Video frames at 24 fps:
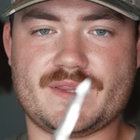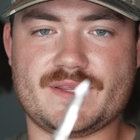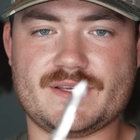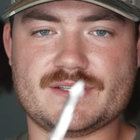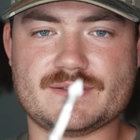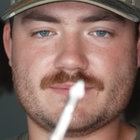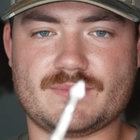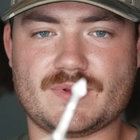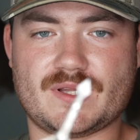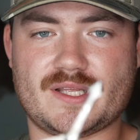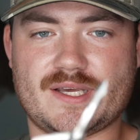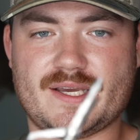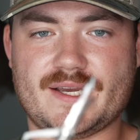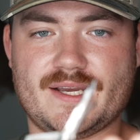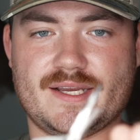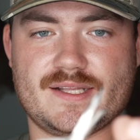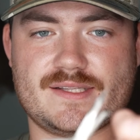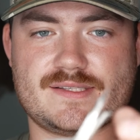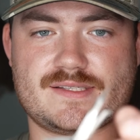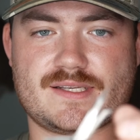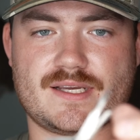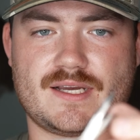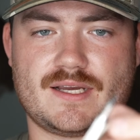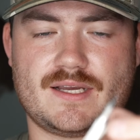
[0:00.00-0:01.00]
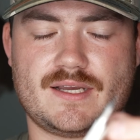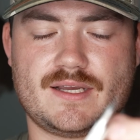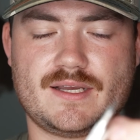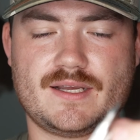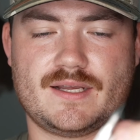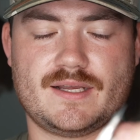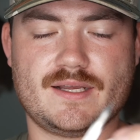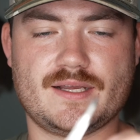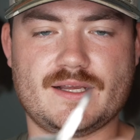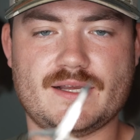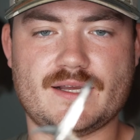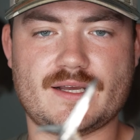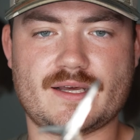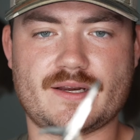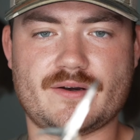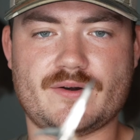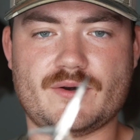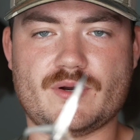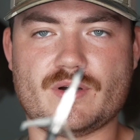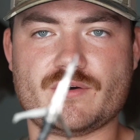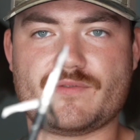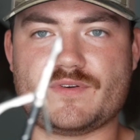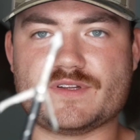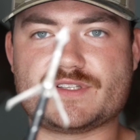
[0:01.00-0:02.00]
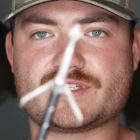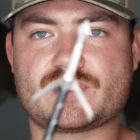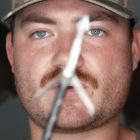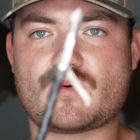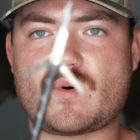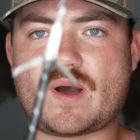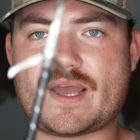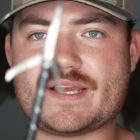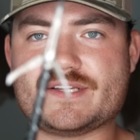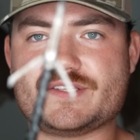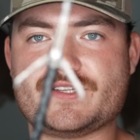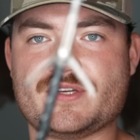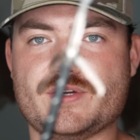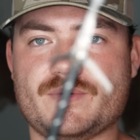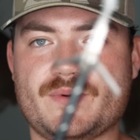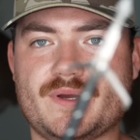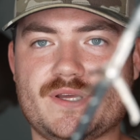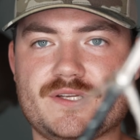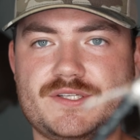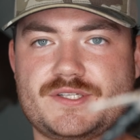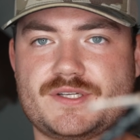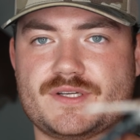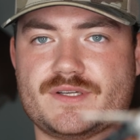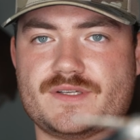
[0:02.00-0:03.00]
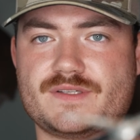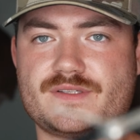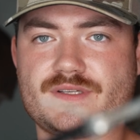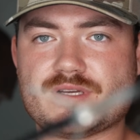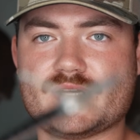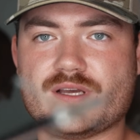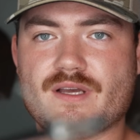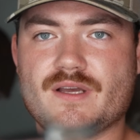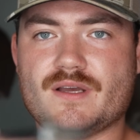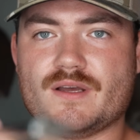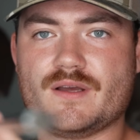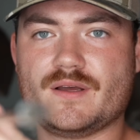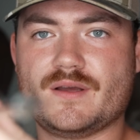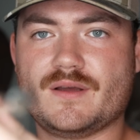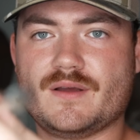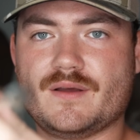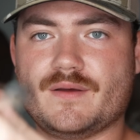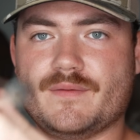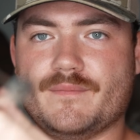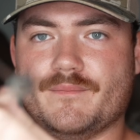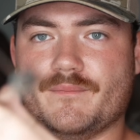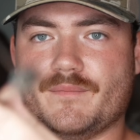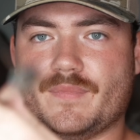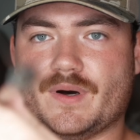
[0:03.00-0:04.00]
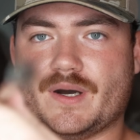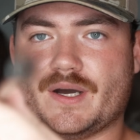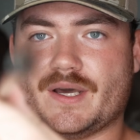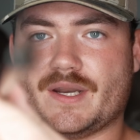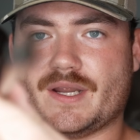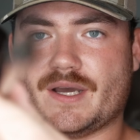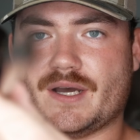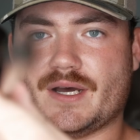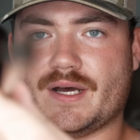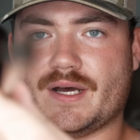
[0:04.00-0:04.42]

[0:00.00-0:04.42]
of these blades, I don't know if it's quite 2 inches, but